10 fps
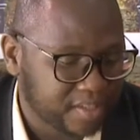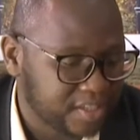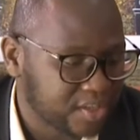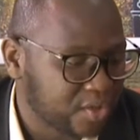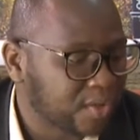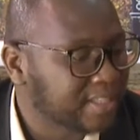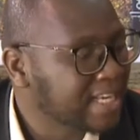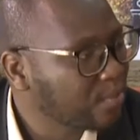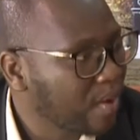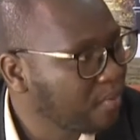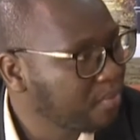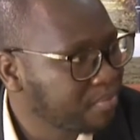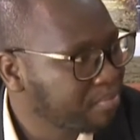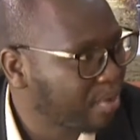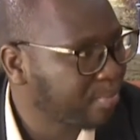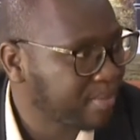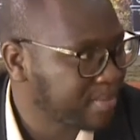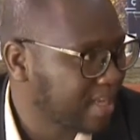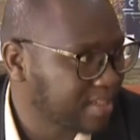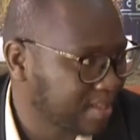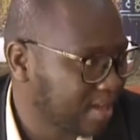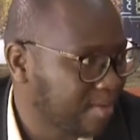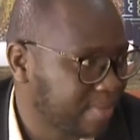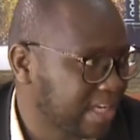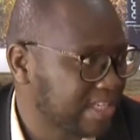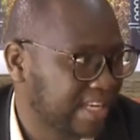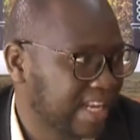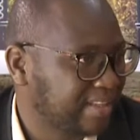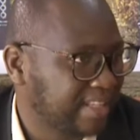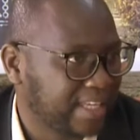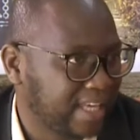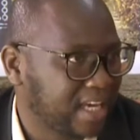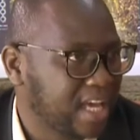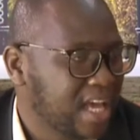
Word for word: decisions, that's when problems starts to come because you're not thinking,